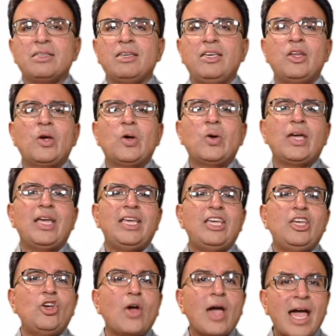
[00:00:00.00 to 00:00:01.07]

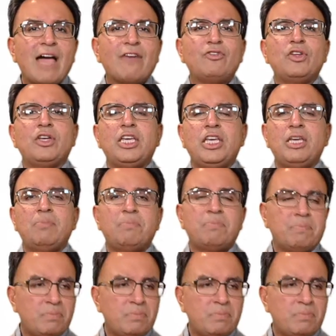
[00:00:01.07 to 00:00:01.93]
You have to keep,